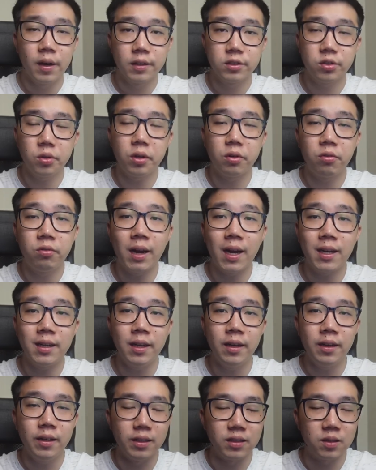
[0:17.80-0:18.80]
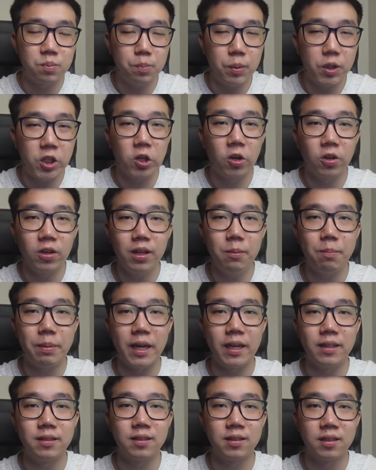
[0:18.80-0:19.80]
So the rally is purely
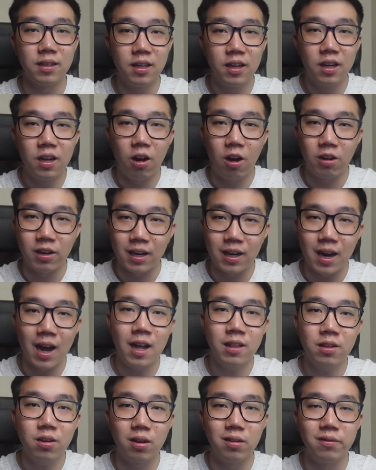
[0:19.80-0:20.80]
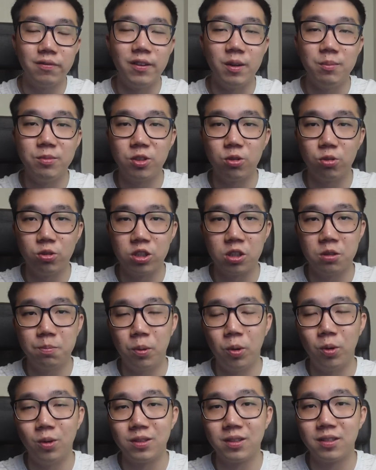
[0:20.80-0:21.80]
based on an unconfirmed social
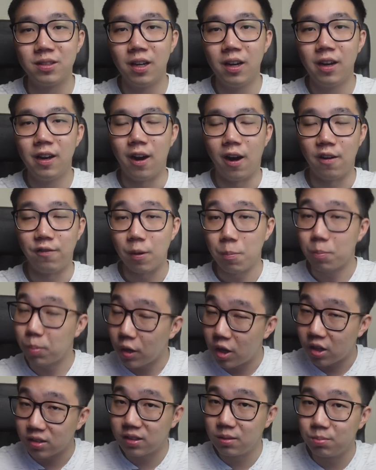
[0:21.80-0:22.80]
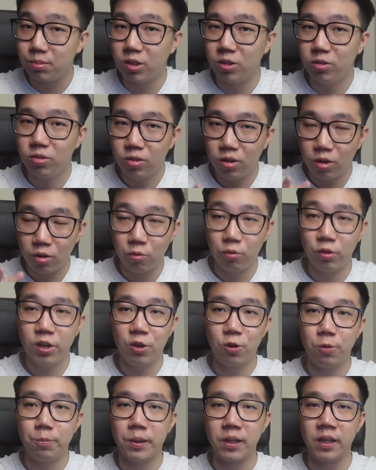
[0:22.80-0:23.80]
post of a plausible
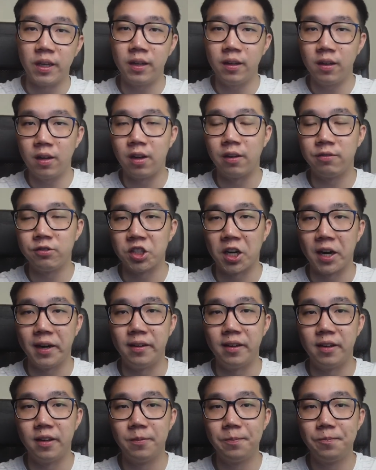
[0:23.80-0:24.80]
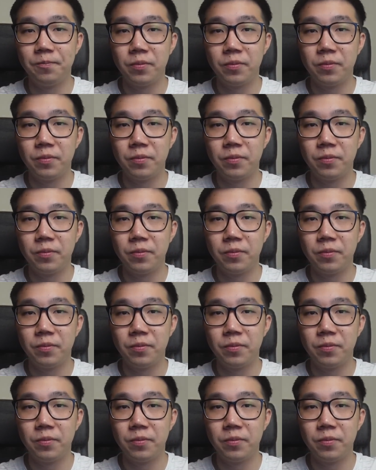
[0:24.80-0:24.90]
reopening of China.